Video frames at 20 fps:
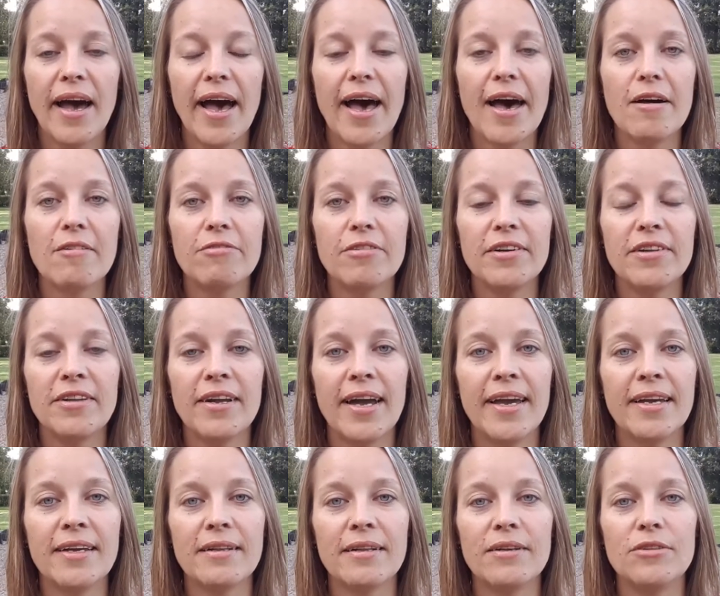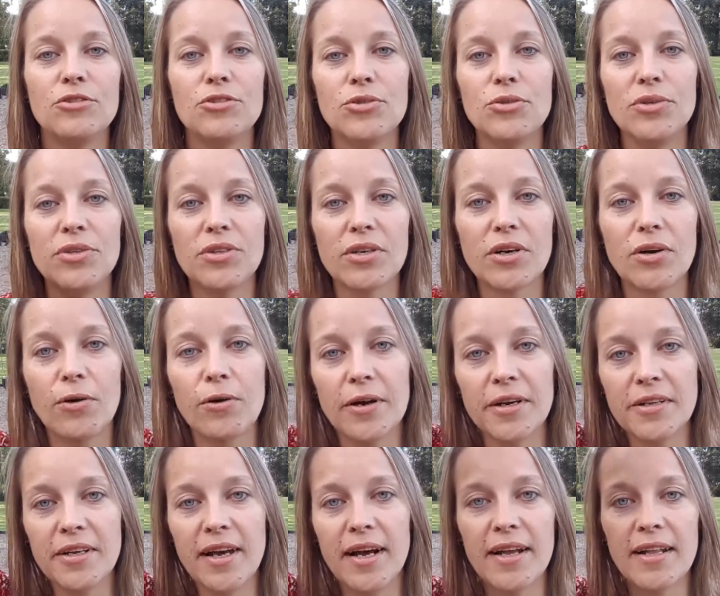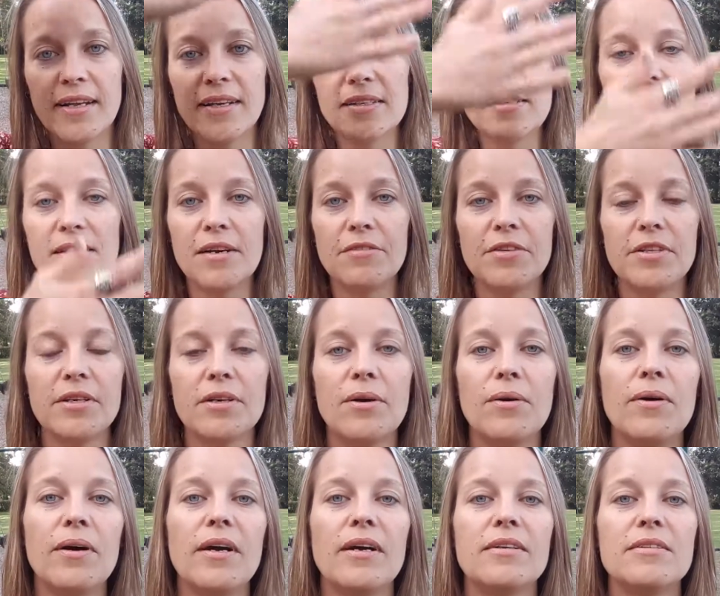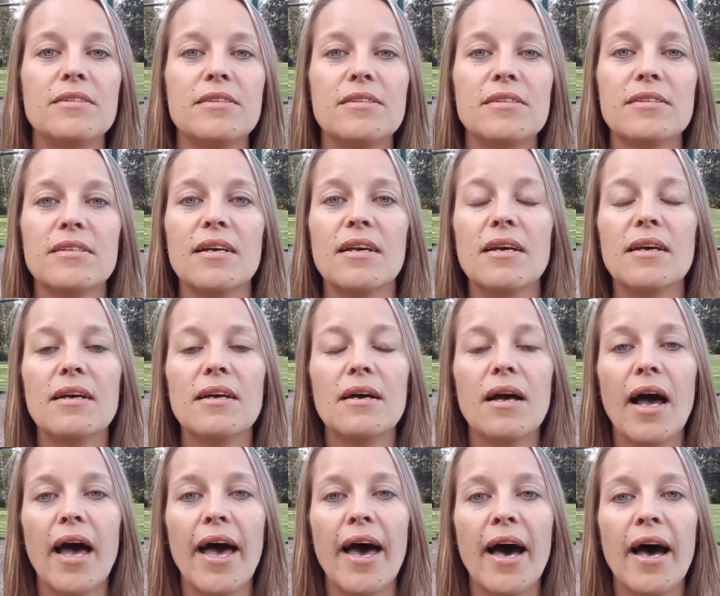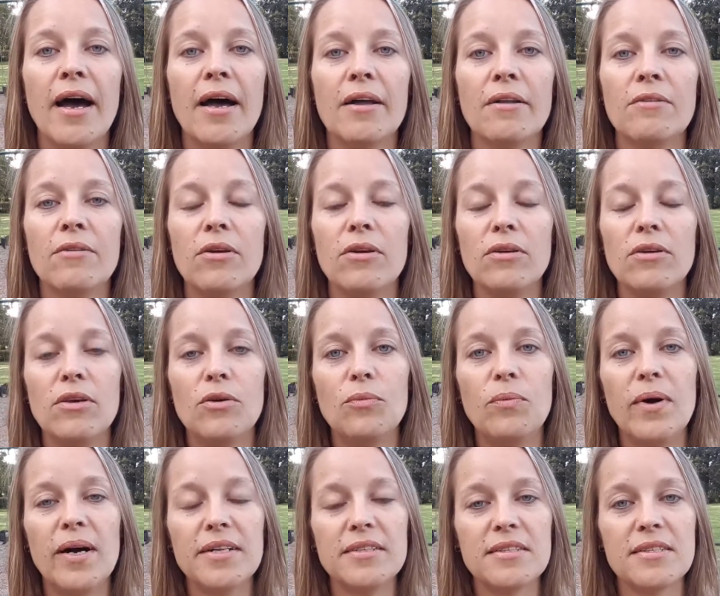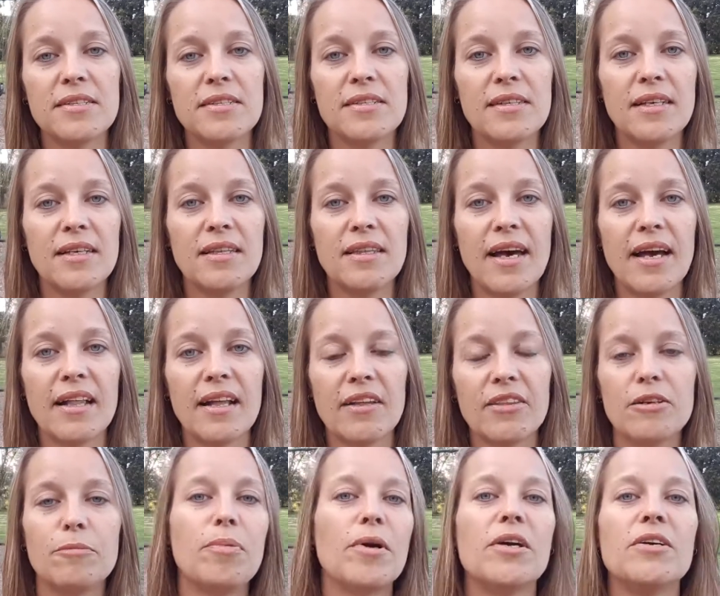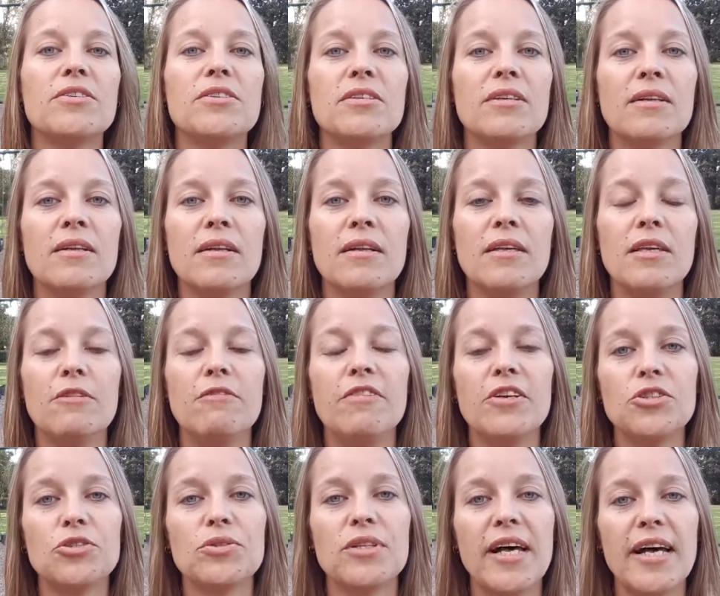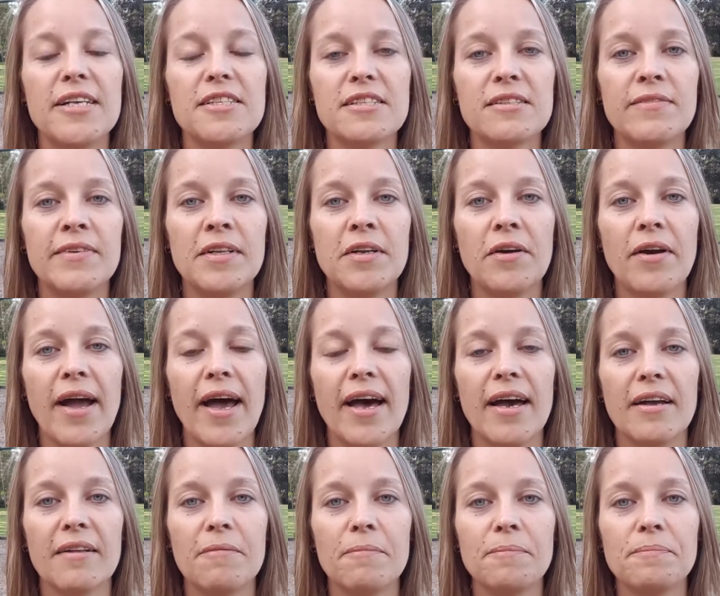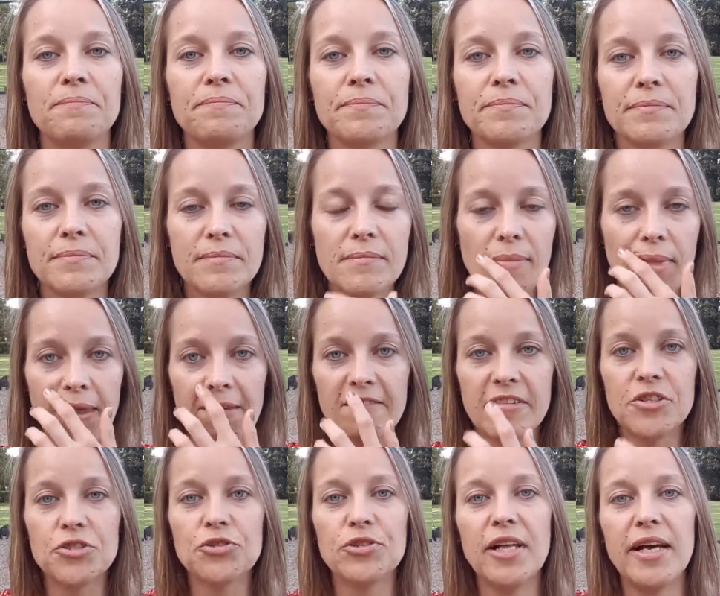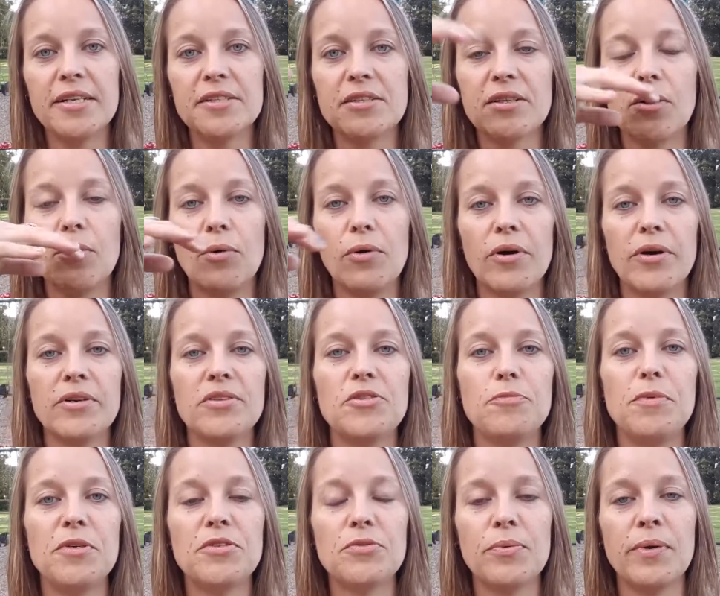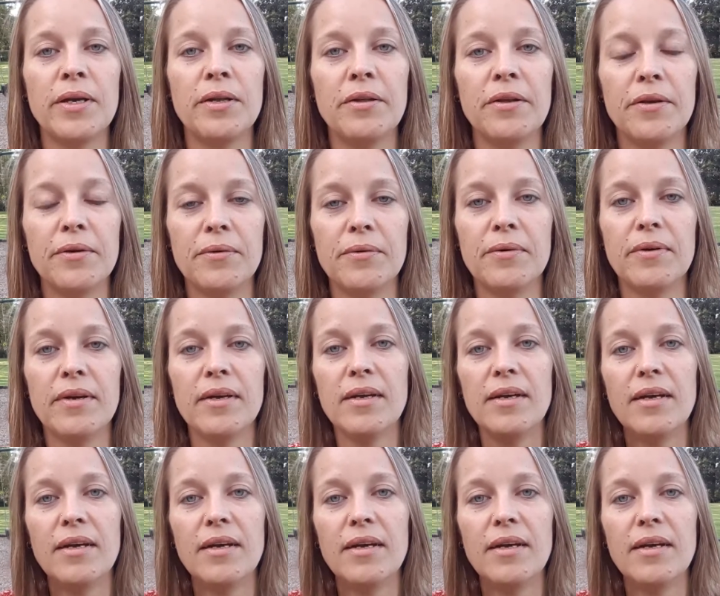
Every night, do your cord cutting, sever the cords, and you want to see that other person. You visualize them in your head, visualize the cords between you.